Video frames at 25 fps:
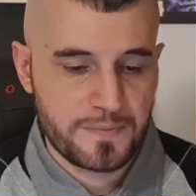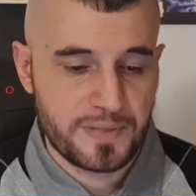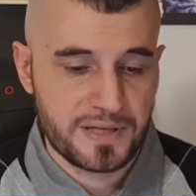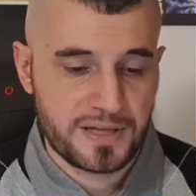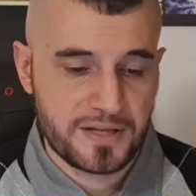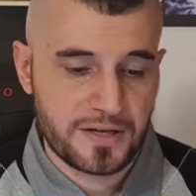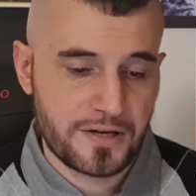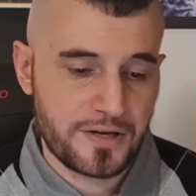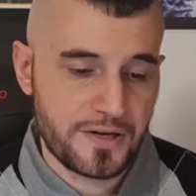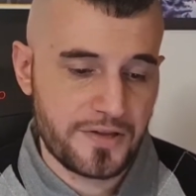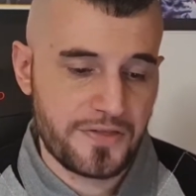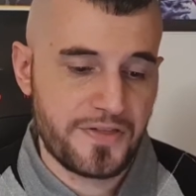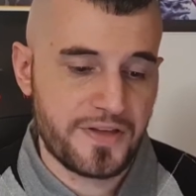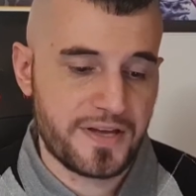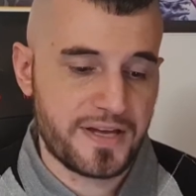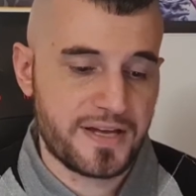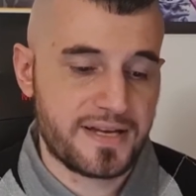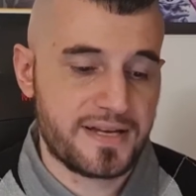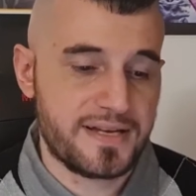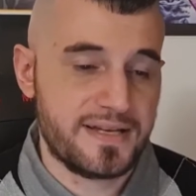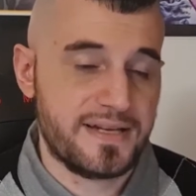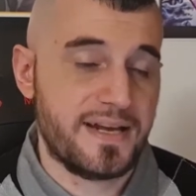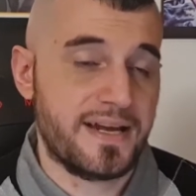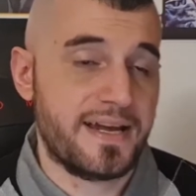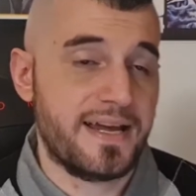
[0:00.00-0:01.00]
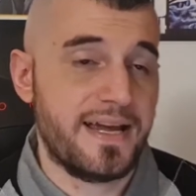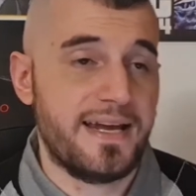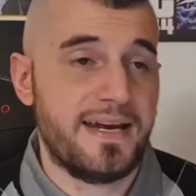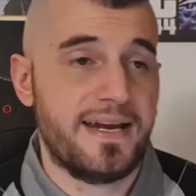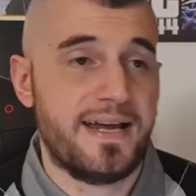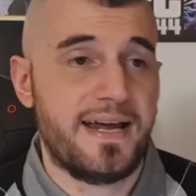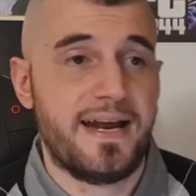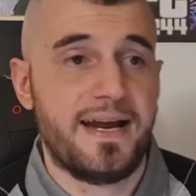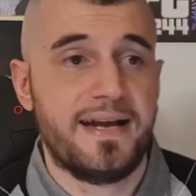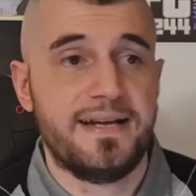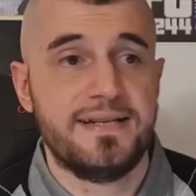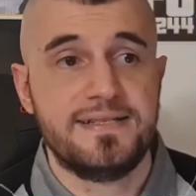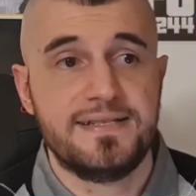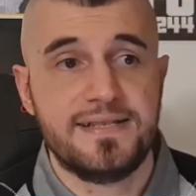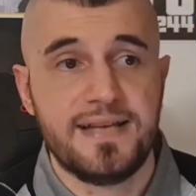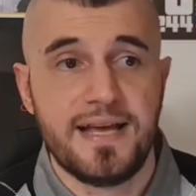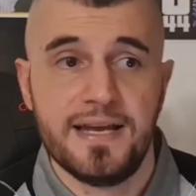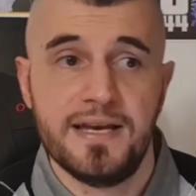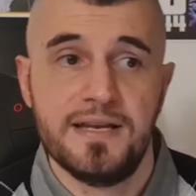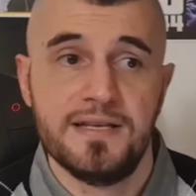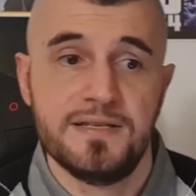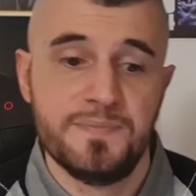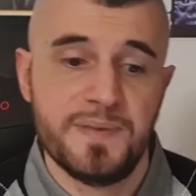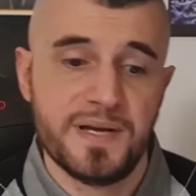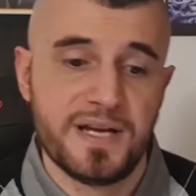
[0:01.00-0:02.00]
But the good thing, again, I
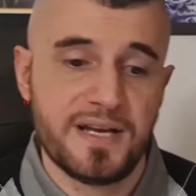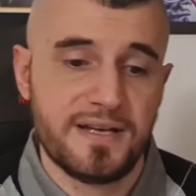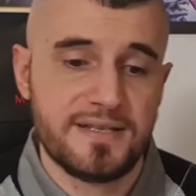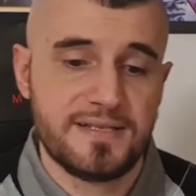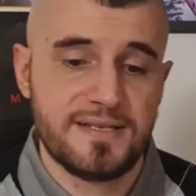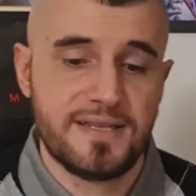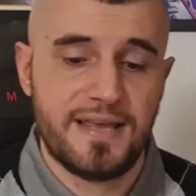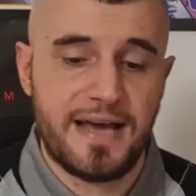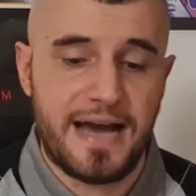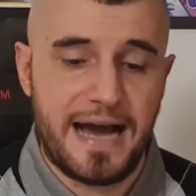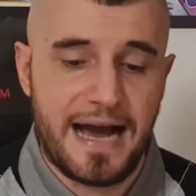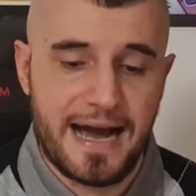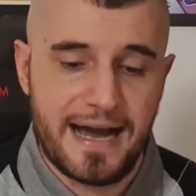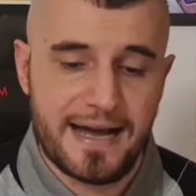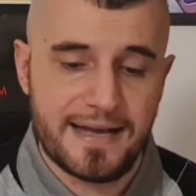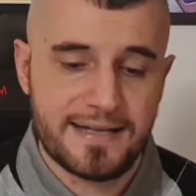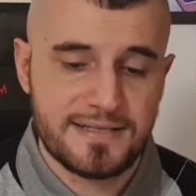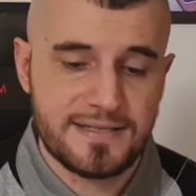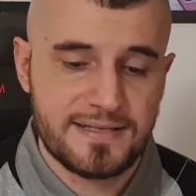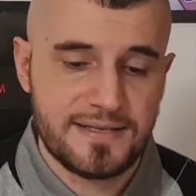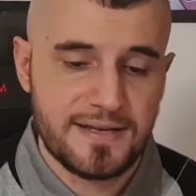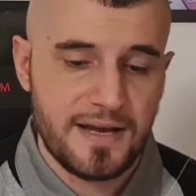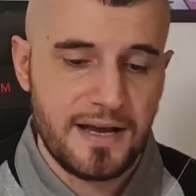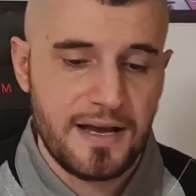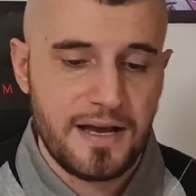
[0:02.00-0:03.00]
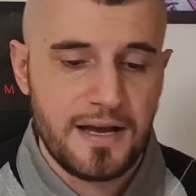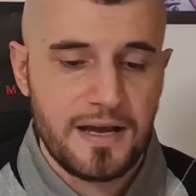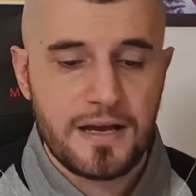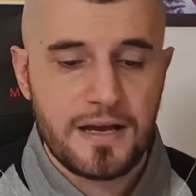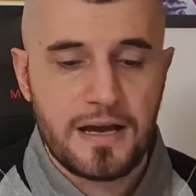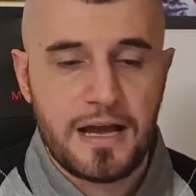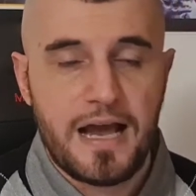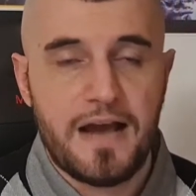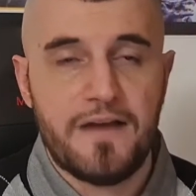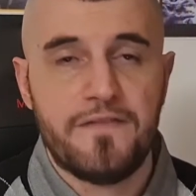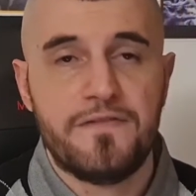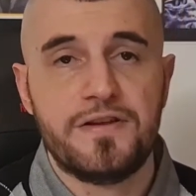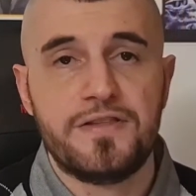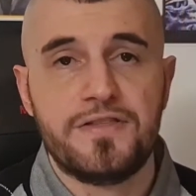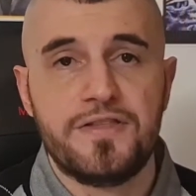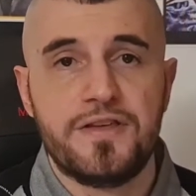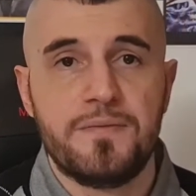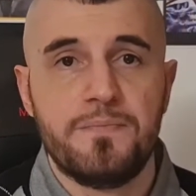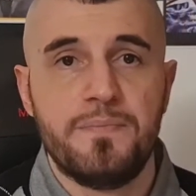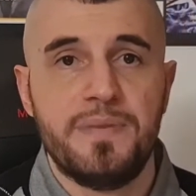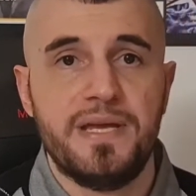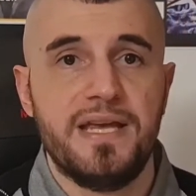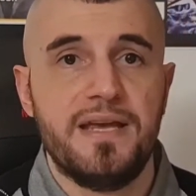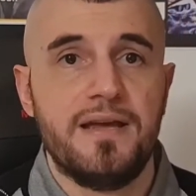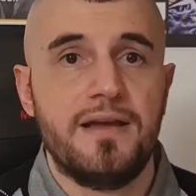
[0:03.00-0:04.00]
said, is because of the odds,
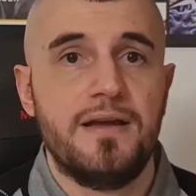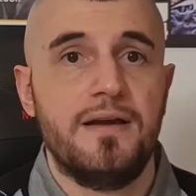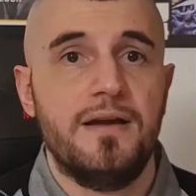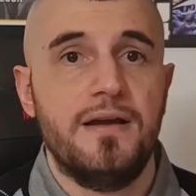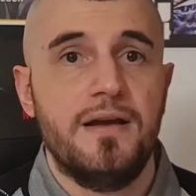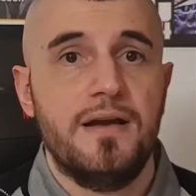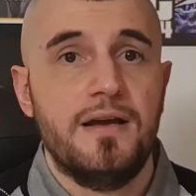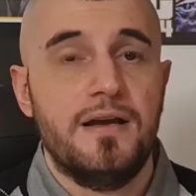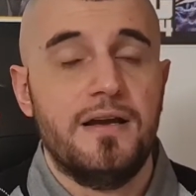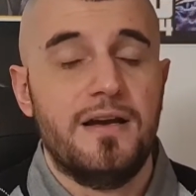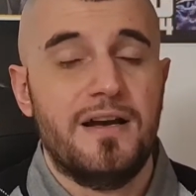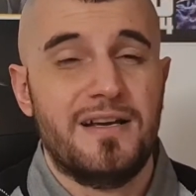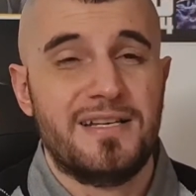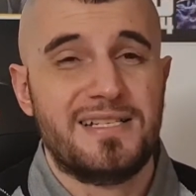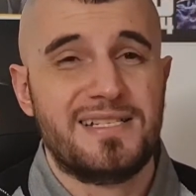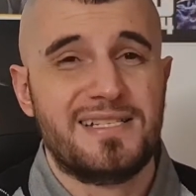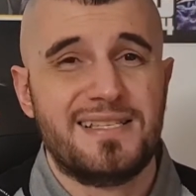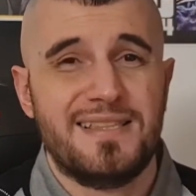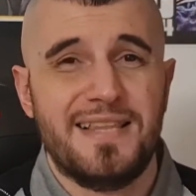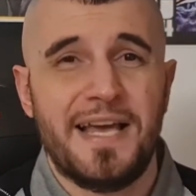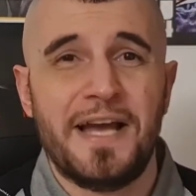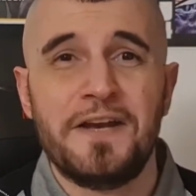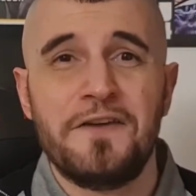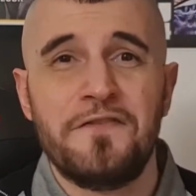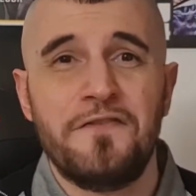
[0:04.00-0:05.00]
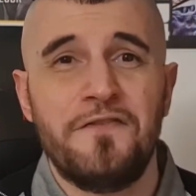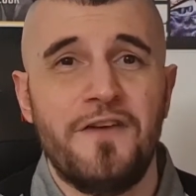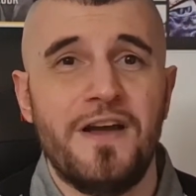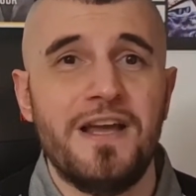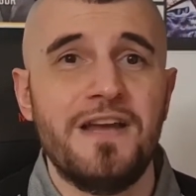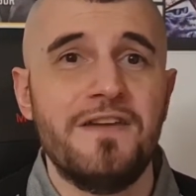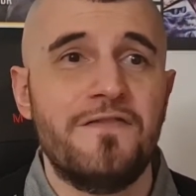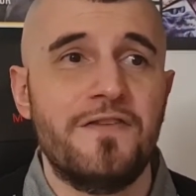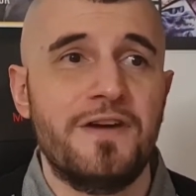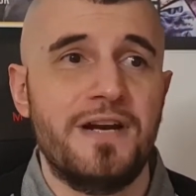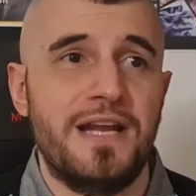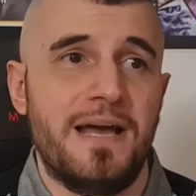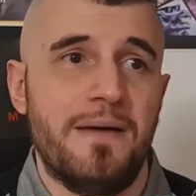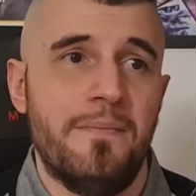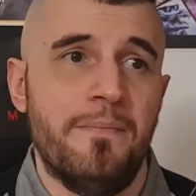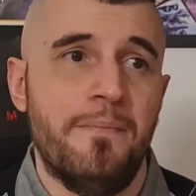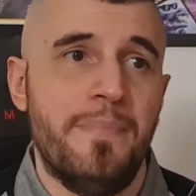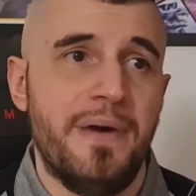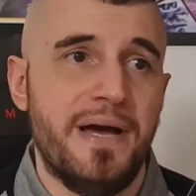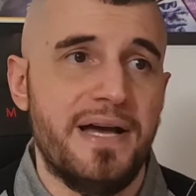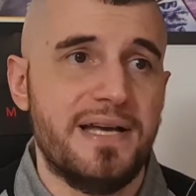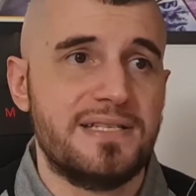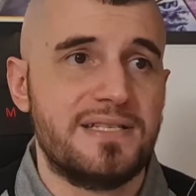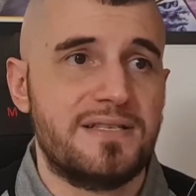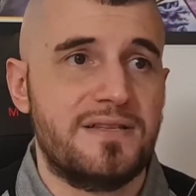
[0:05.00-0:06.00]
everything being a slight favorite at
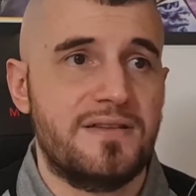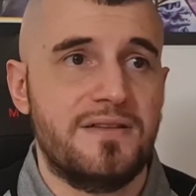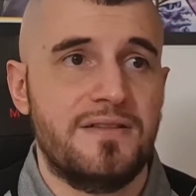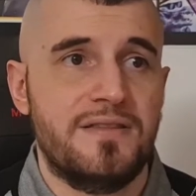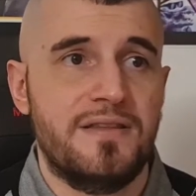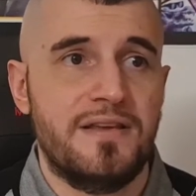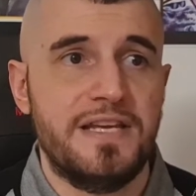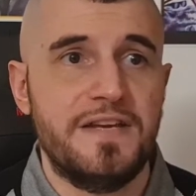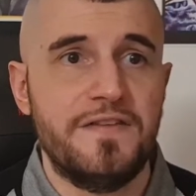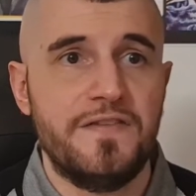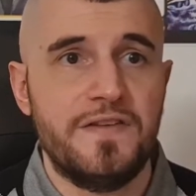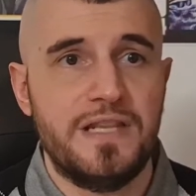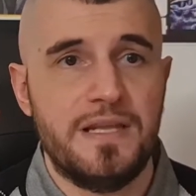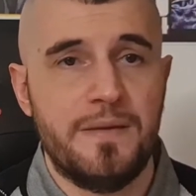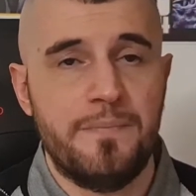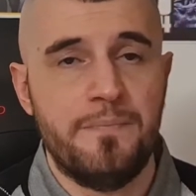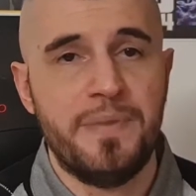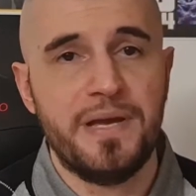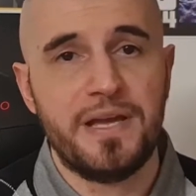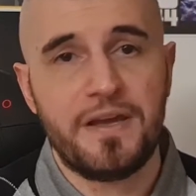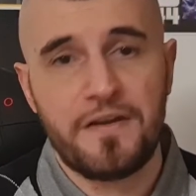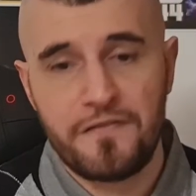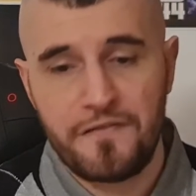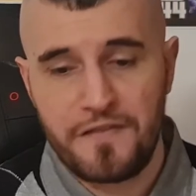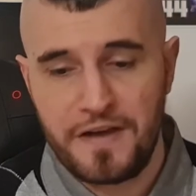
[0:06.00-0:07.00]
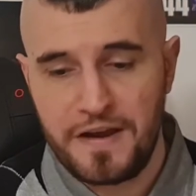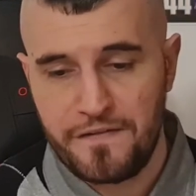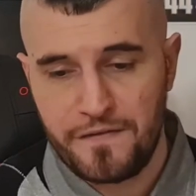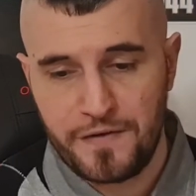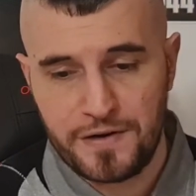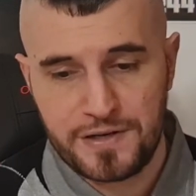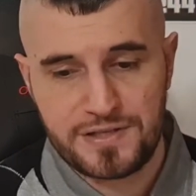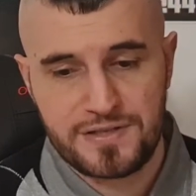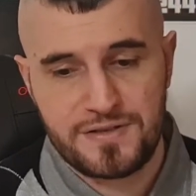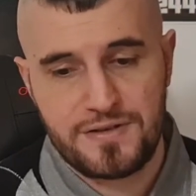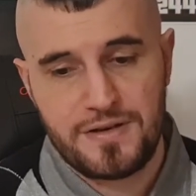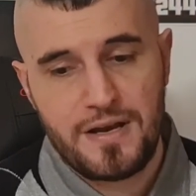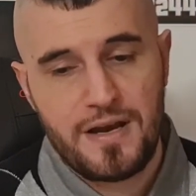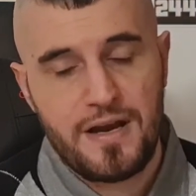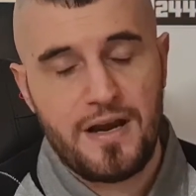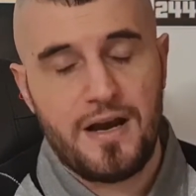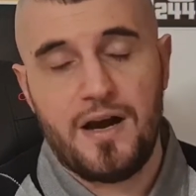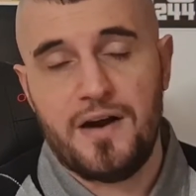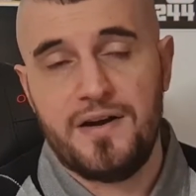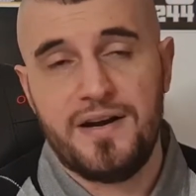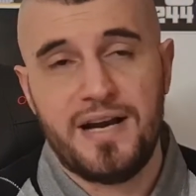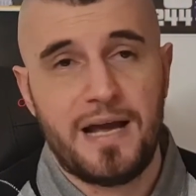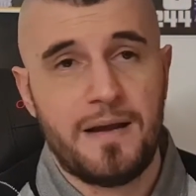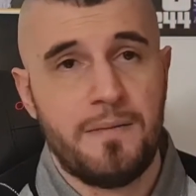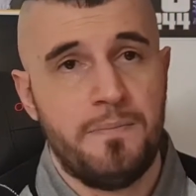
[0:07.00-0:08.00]
best, even the big favorites
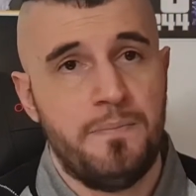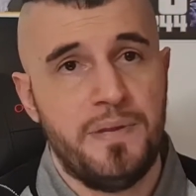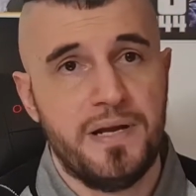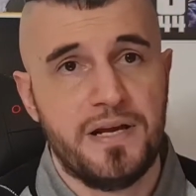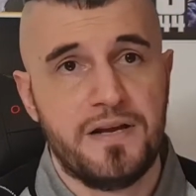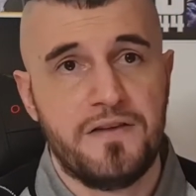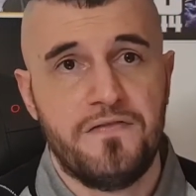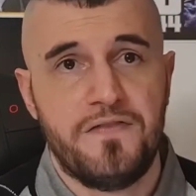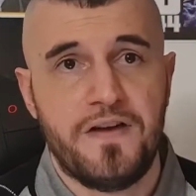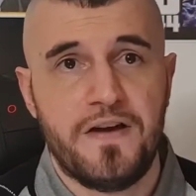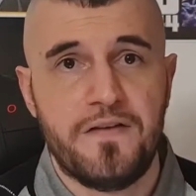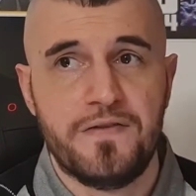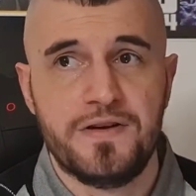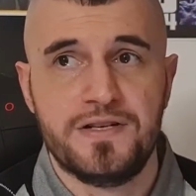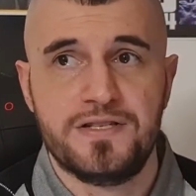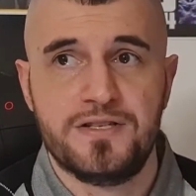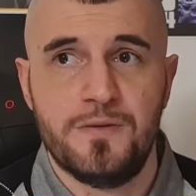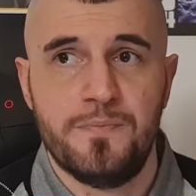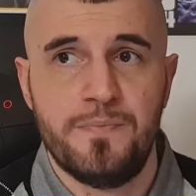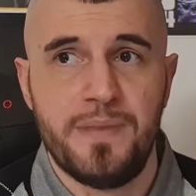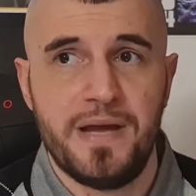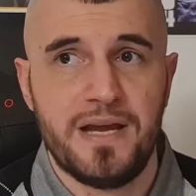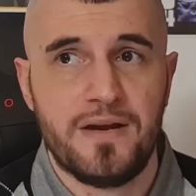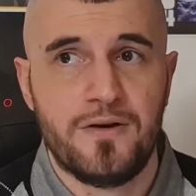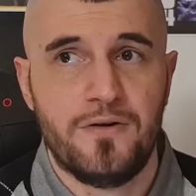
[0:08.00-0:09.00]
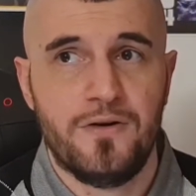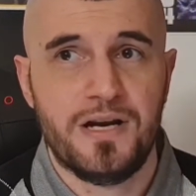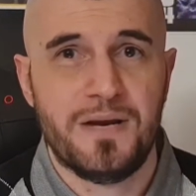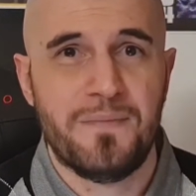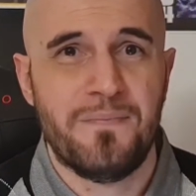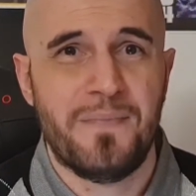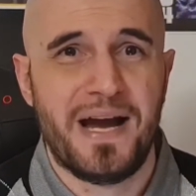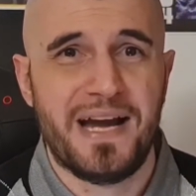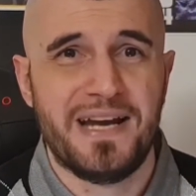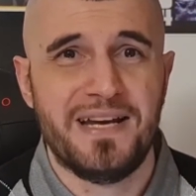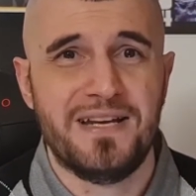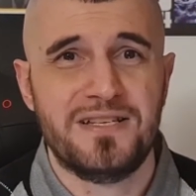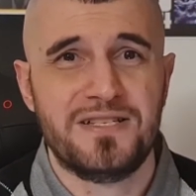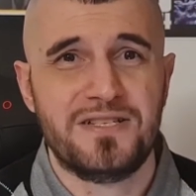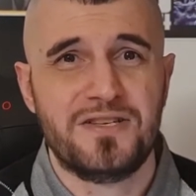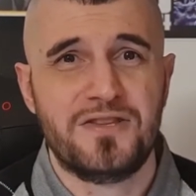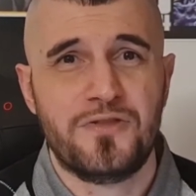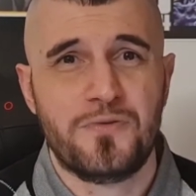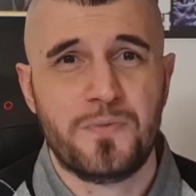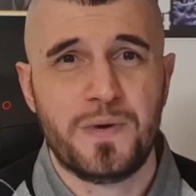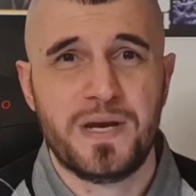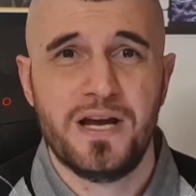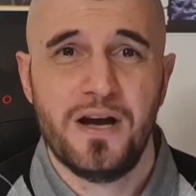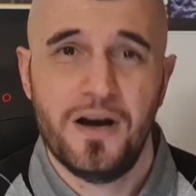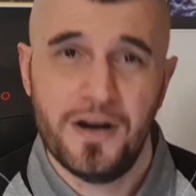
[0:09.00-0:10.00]
are not big favorites. They're paying only
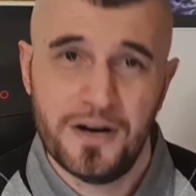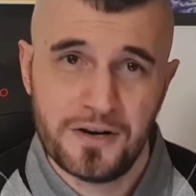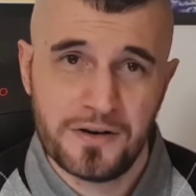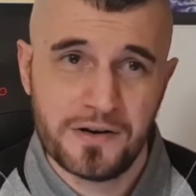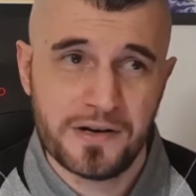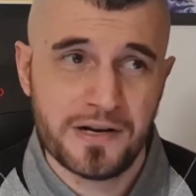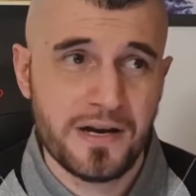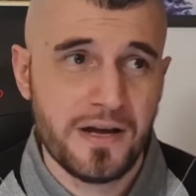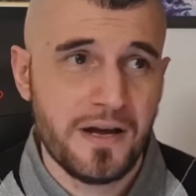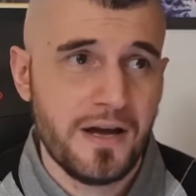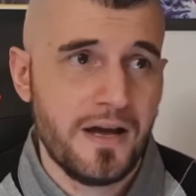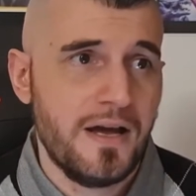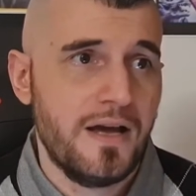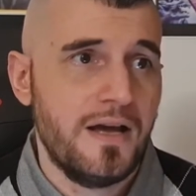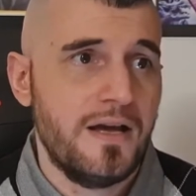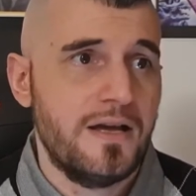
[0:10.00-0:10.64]
-300.